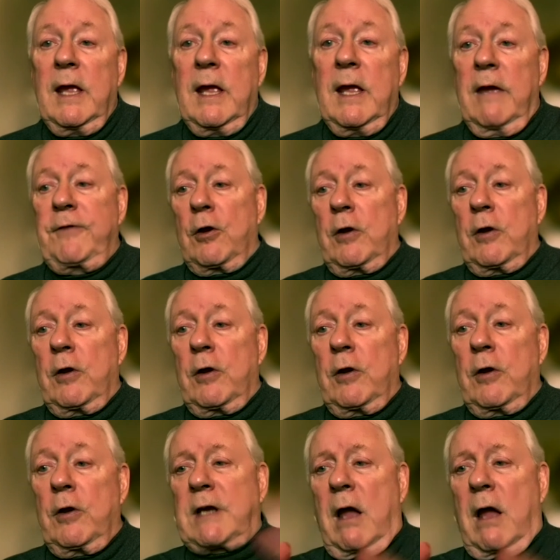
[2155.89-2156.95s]
if you're in
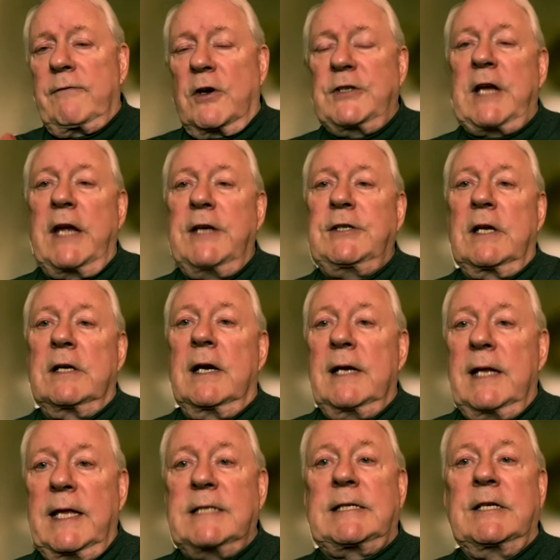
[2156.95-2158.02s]
this conversation and
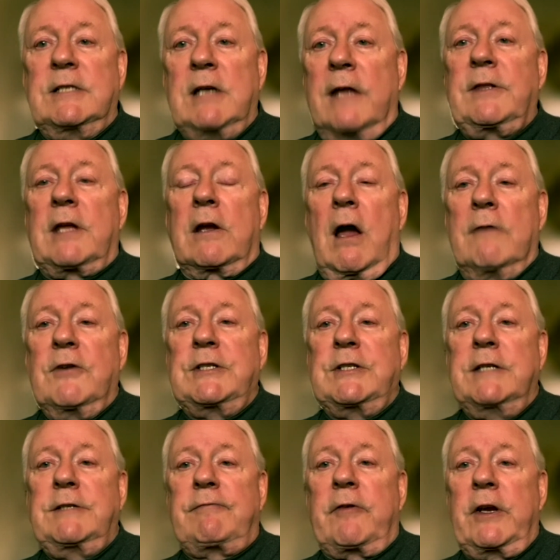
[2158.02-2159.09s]
this is not the
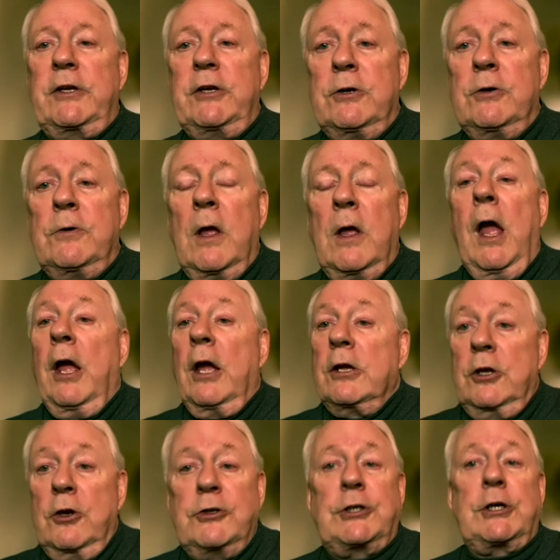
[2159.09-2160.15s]
conversation for you,
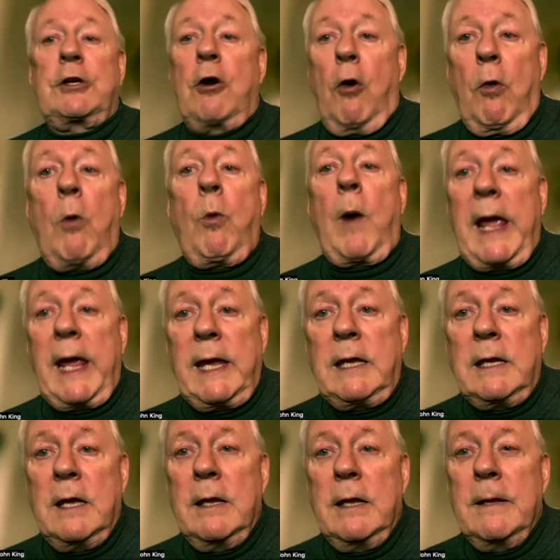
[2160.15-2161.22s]
you should go away,
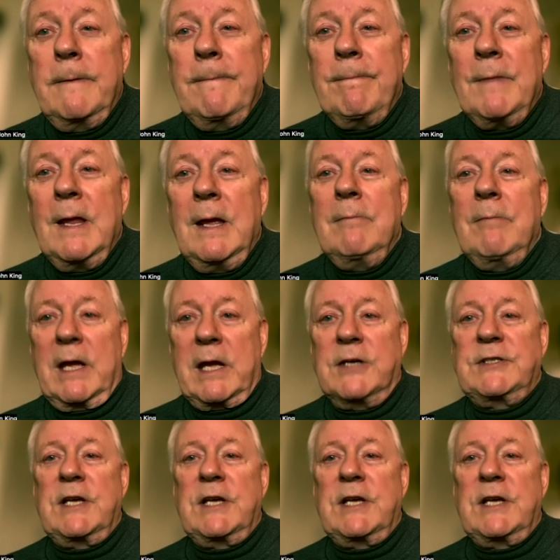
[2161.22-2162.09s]
because this